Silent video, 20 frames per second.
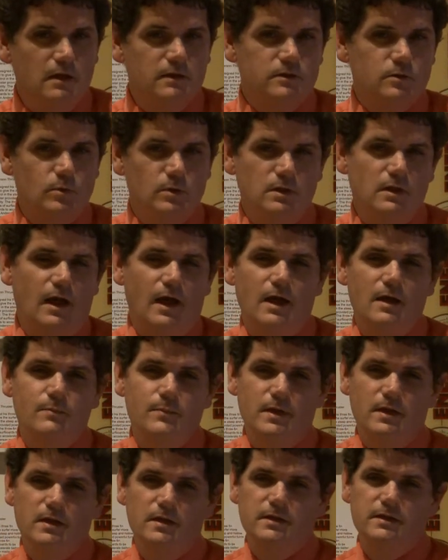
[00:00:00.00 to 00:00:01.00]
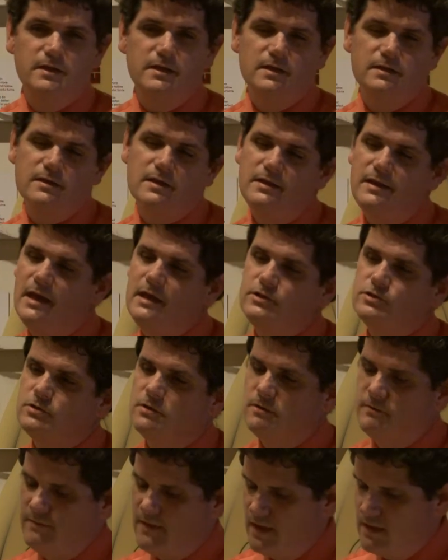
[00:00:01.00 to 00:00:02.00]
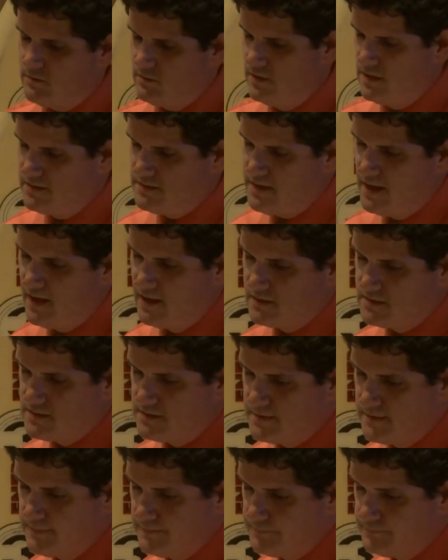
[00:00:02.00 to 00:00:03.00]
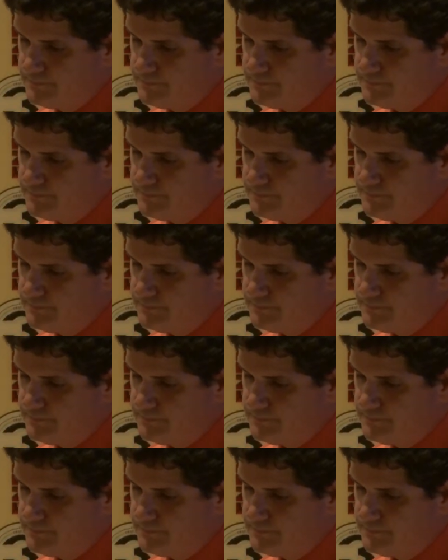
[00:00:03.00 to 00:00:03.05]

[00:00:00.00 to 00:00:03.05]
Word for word: the reliability and the nature of that Greek text.